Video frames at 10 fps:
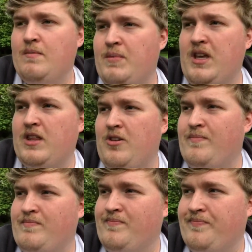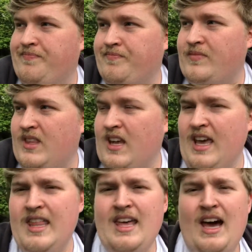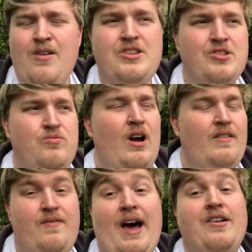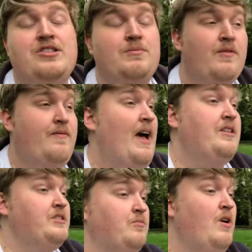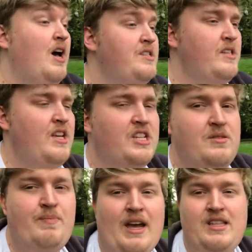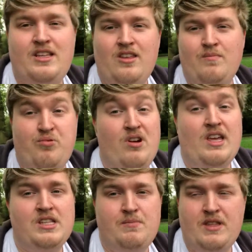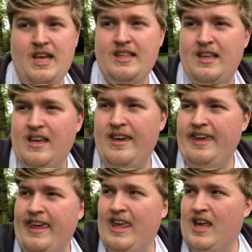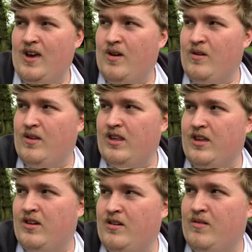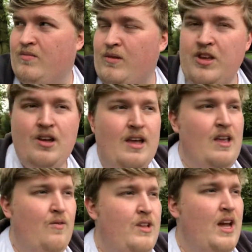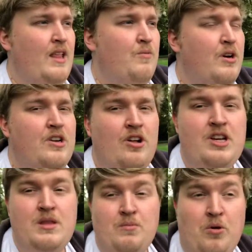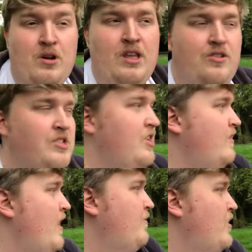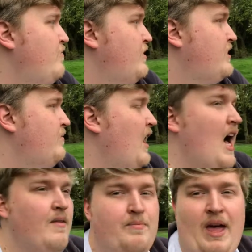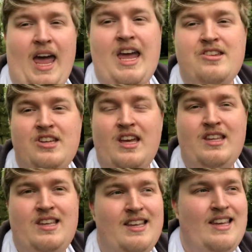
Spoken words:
But, you know, and I would just write thousands upon thousands of words and expect, you know, brilliance. But then, you know, when you're at like 1 o'clock in the morning, you still have only written about half a page, and